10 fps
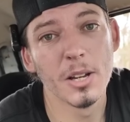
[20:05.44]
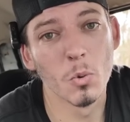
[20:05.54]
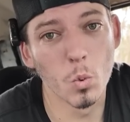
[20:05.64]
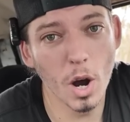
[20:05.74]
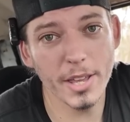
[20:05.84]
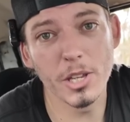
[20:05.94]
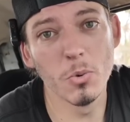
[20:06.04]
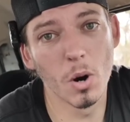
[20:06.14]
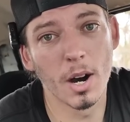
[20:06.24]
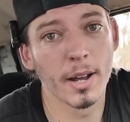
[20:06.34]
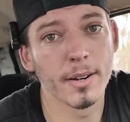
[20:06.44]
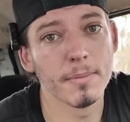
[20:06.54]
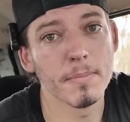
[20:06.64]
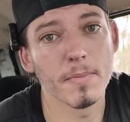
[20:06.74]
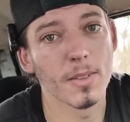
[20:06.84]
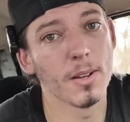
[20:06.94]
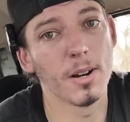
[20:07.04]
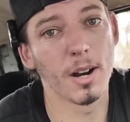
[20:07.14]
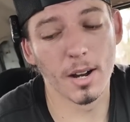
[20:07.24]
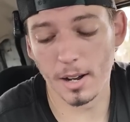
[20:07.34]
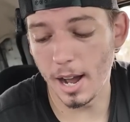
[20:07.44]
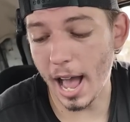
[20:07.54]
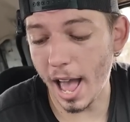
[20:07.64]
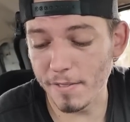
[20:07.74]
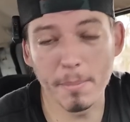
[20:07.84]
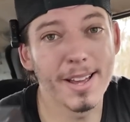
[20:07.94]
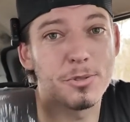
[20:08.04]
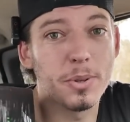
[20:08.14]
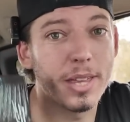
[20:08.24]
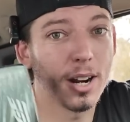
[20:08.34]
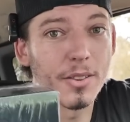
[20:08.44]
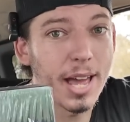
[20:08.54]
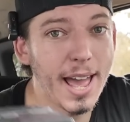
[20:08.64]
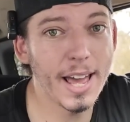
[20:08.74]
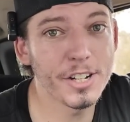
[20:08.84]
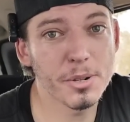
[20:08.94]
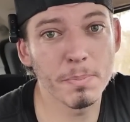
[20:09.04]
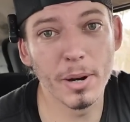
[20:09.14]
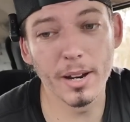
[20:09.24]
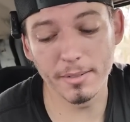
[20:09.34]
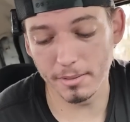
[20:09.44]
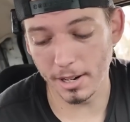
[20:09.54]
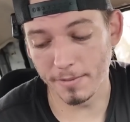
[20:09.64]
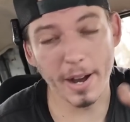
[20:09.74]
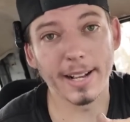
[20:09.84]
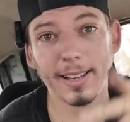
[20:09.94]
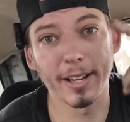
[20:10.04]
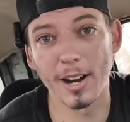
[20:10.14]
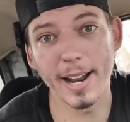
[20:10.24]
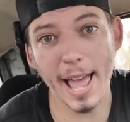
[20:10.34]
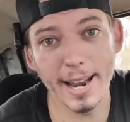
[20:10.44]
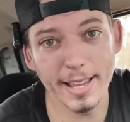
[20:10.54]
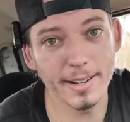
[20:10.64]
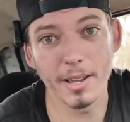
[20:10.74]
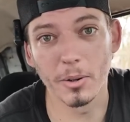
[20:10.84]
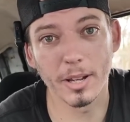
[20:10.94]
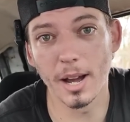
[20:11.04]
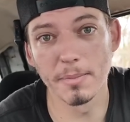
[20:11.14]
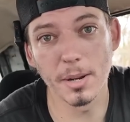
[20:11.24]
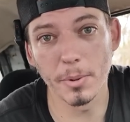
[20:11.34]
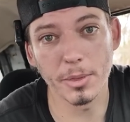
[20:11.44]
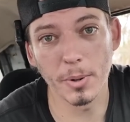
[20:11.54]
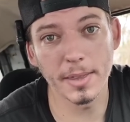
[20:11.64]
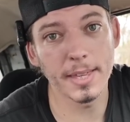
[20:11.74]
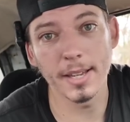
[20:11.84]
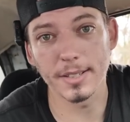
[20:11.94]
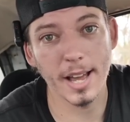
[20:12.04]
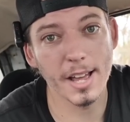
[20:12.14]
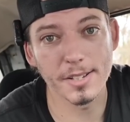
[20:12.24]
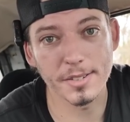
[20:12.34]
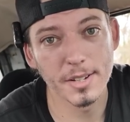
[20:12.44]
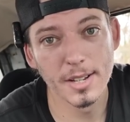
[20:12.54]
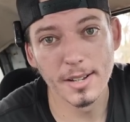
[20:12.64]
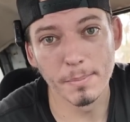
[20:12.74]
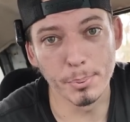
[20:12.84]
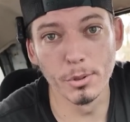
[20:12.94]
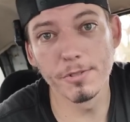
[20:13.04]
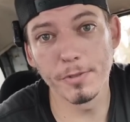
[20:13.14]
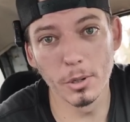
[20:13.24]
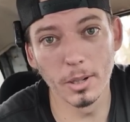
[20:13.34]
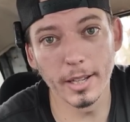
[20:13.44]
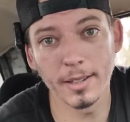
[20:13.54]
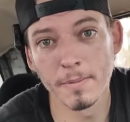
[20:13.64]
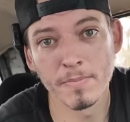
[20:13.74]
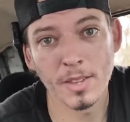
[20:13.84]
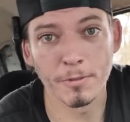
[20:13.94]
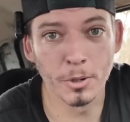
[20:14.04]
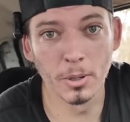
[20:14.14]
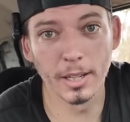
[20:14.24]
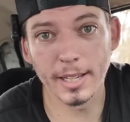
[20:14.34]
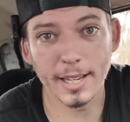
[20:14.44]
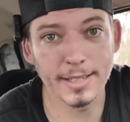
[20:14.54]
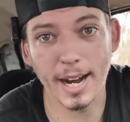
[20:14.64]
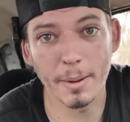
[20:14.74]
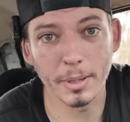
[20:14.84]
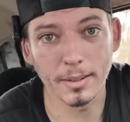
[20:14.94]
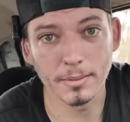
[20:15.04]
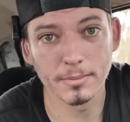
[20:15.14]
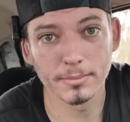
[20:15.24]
what you want. I haven't messed with it on the Edge, but if I click on edit, it only comes up with 3 things. It has boost fueling, and timing.